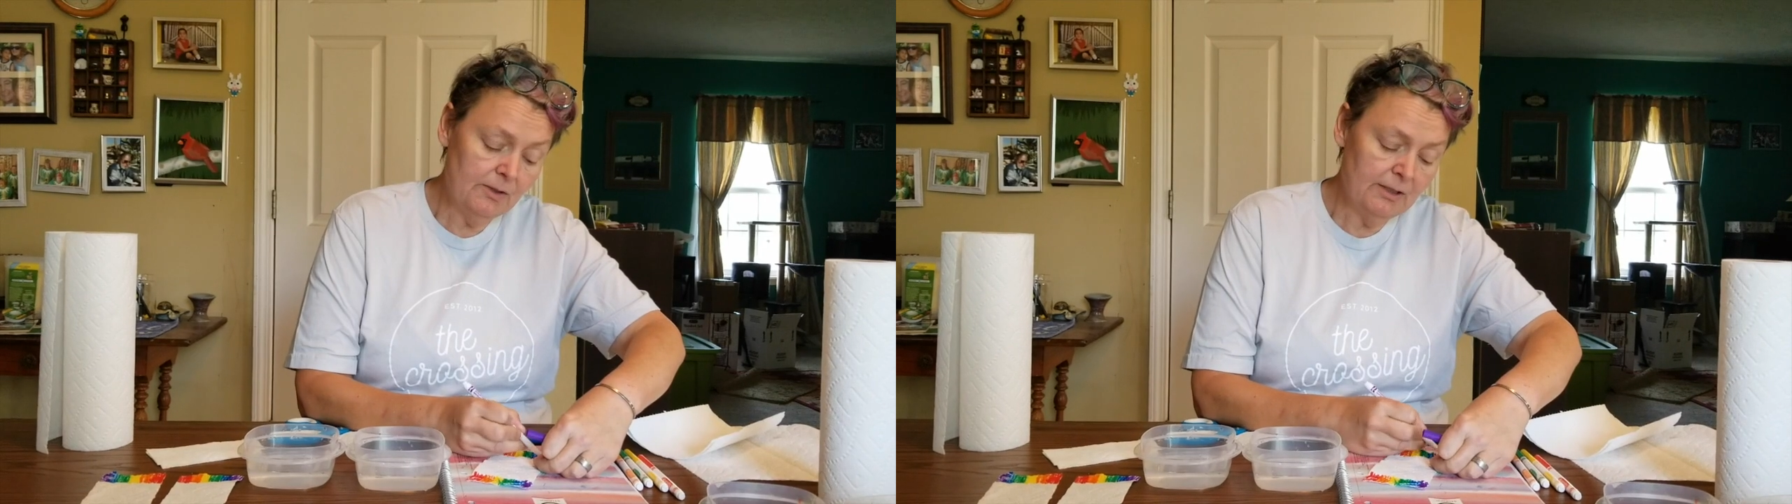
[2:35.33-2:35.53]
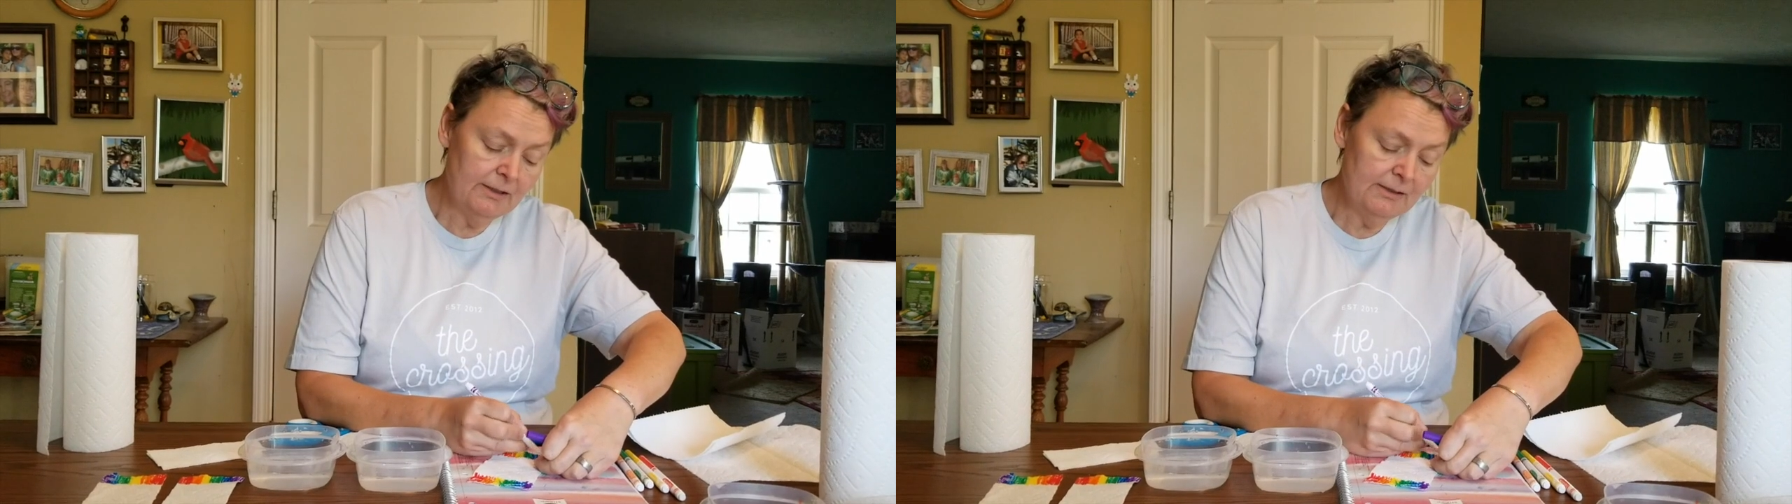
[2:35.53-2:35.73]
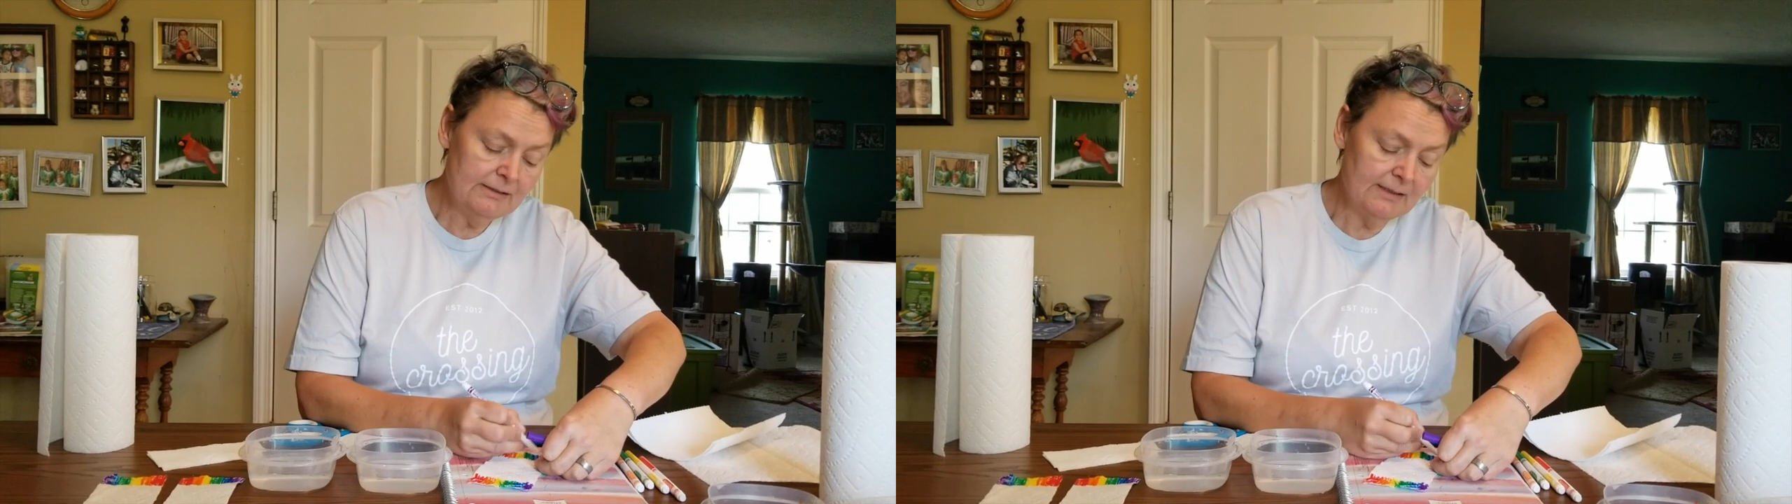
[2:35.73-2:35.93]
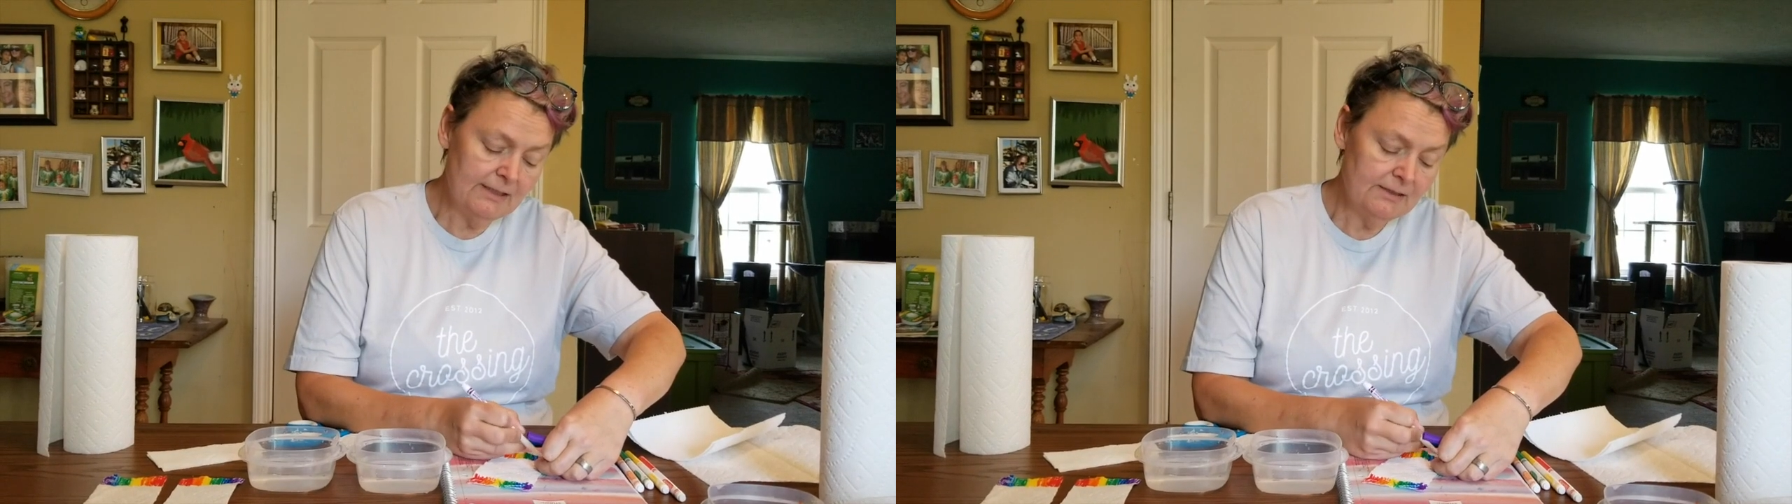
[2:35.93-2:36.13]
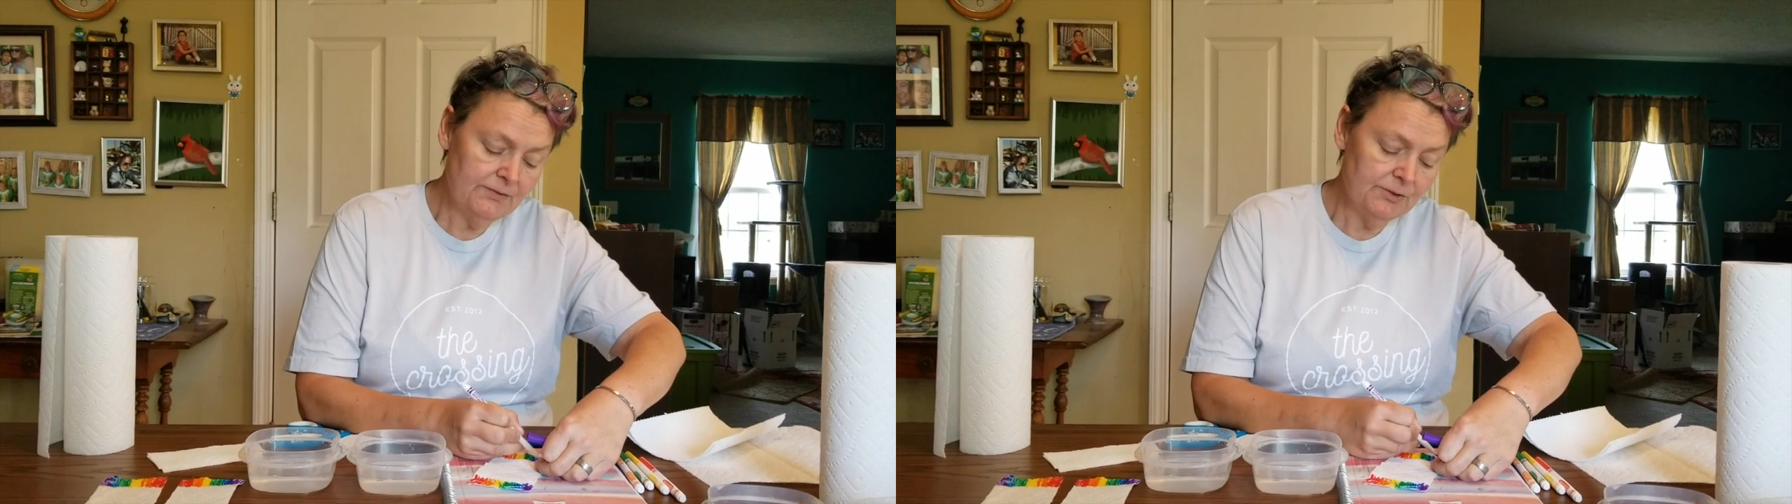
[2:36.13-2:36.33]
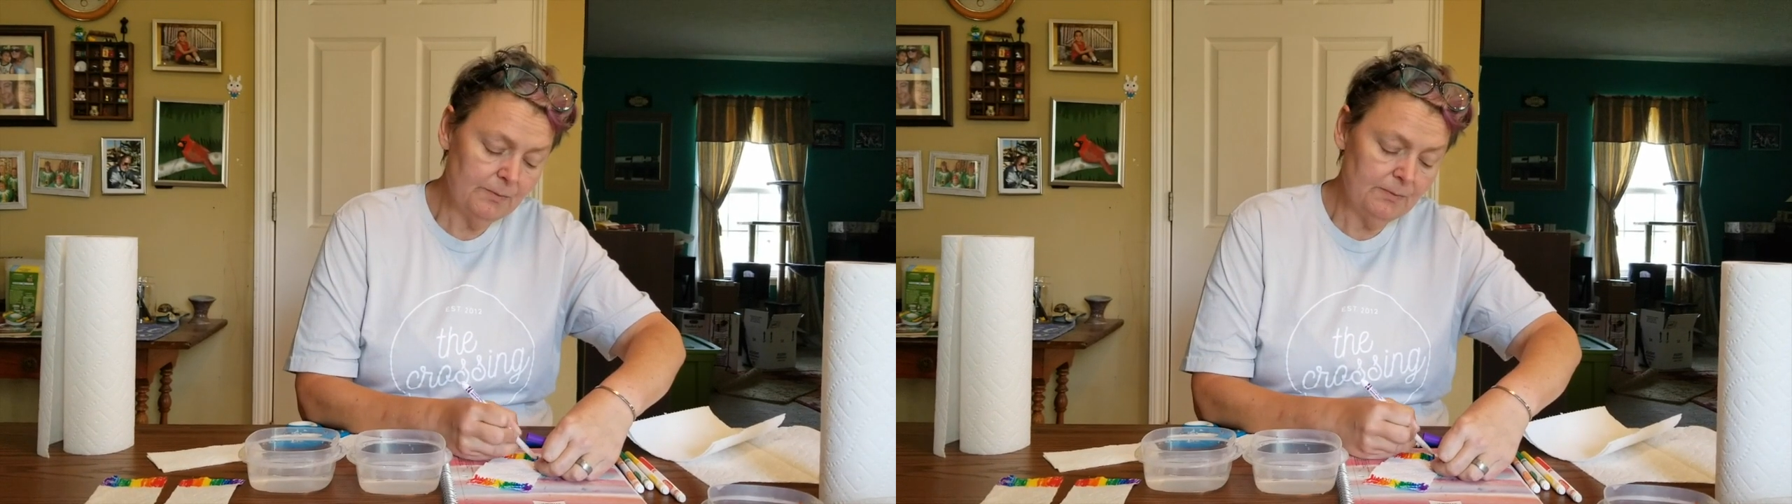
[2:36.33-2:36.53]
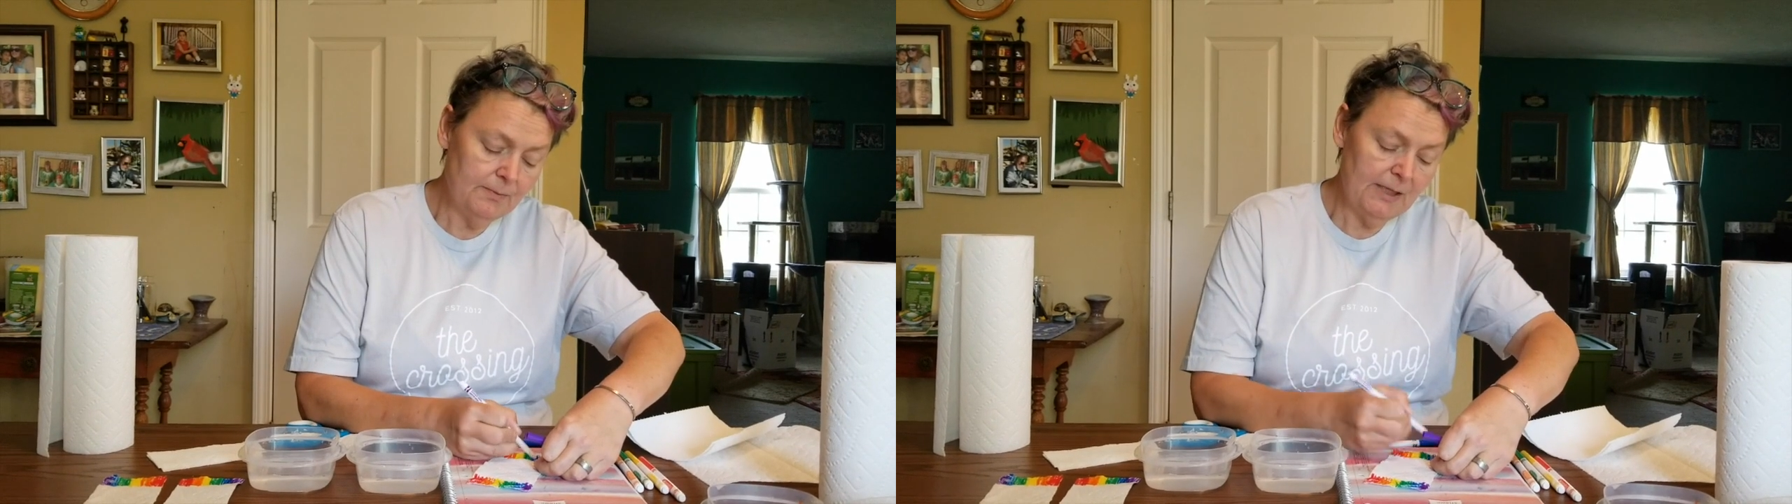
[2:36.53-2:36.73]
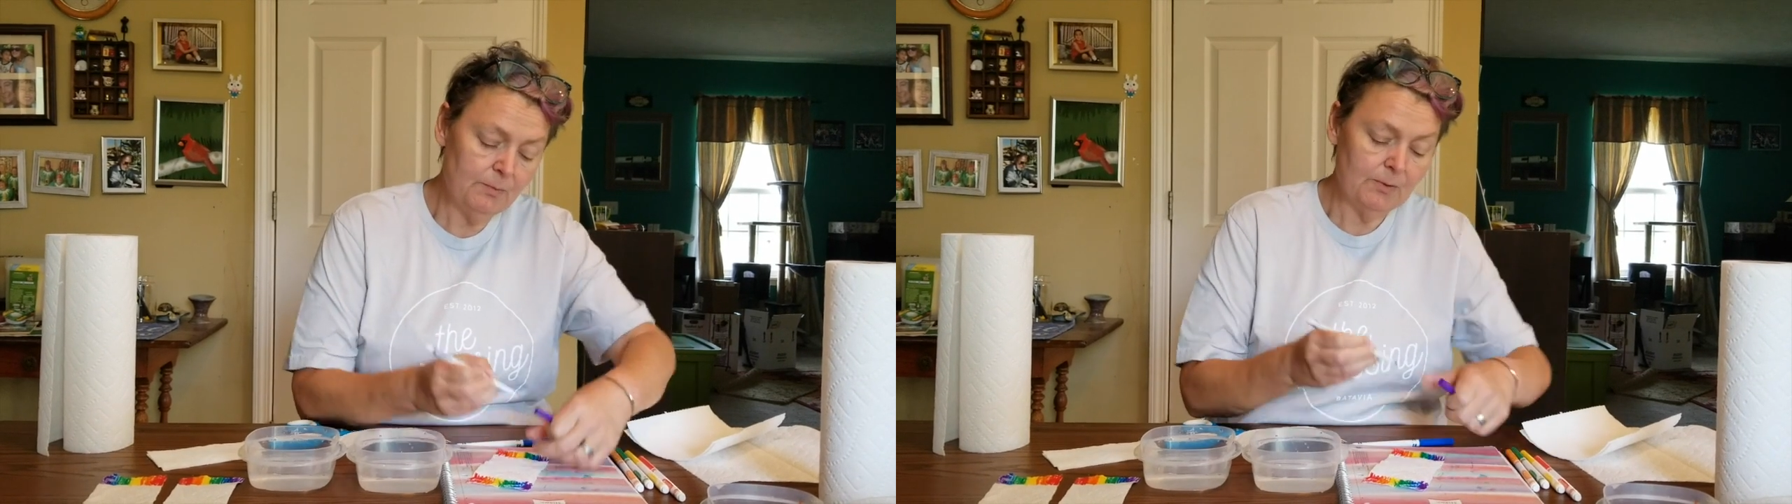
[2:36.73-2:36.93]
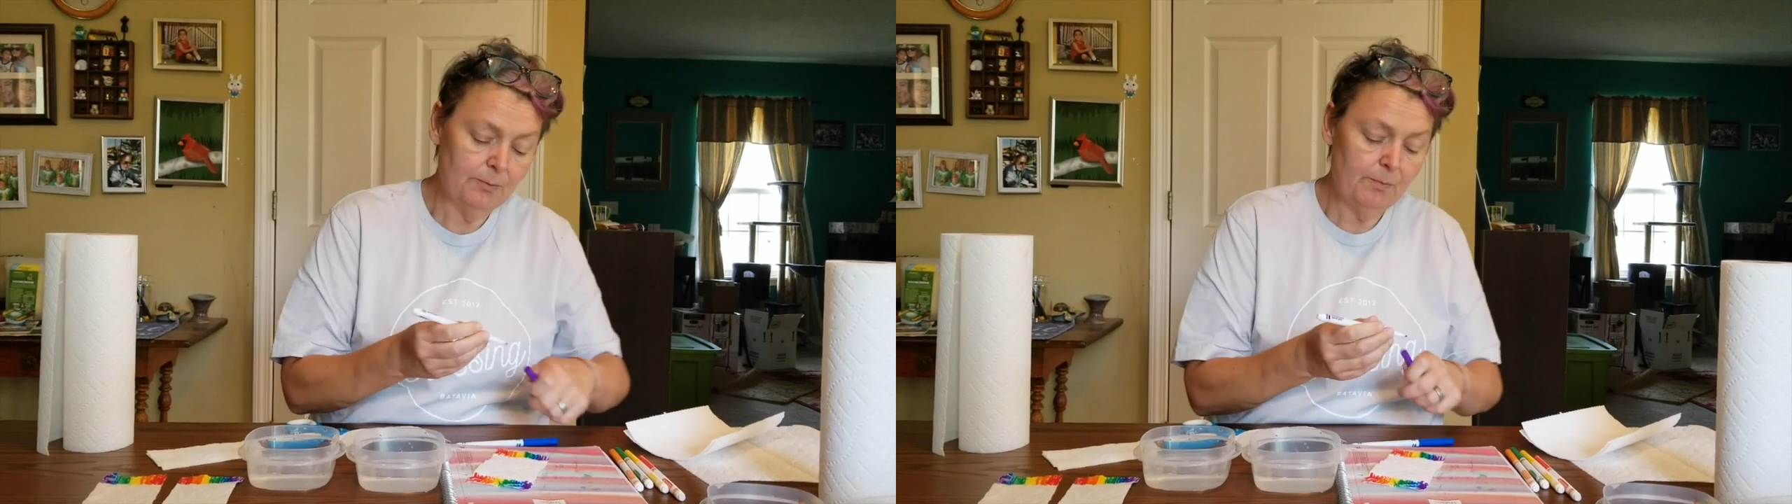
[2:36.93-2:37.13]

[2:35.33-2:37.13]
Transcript: on the sides of your paper,